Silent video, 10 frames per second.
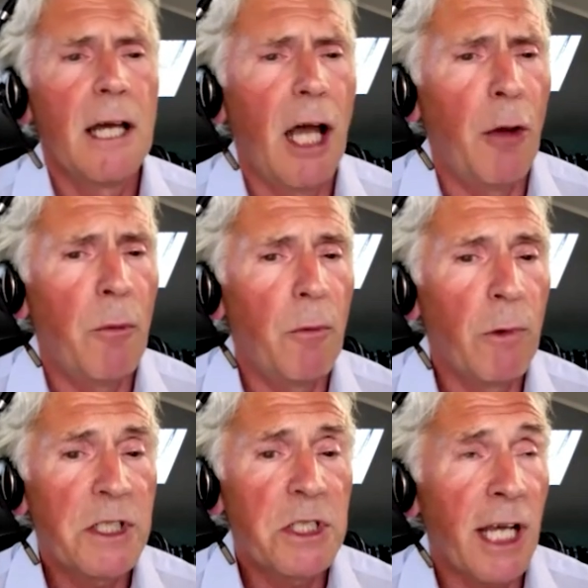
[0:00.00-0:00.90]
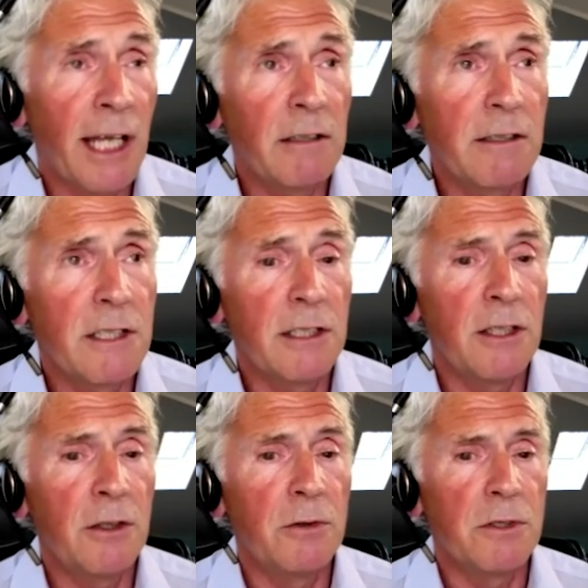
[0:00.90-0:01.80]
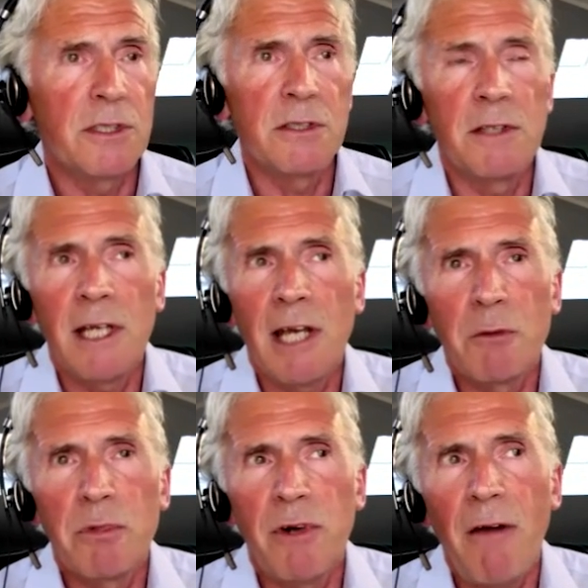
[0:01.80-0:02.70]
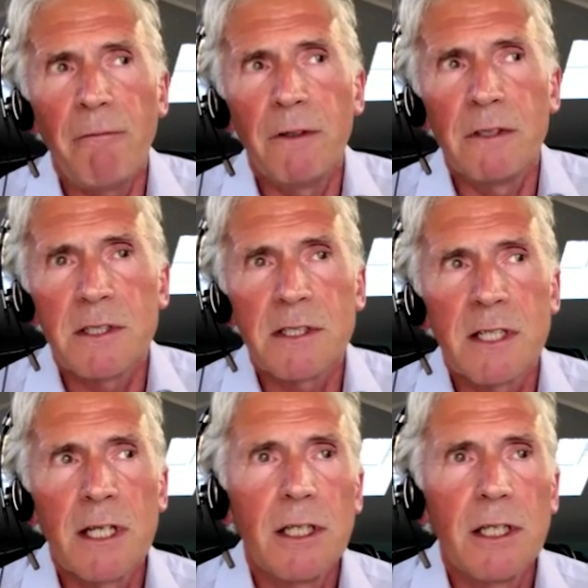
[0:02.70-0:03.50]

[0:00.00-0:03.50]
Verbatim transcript: Um, which channels are used? Do they have a preference?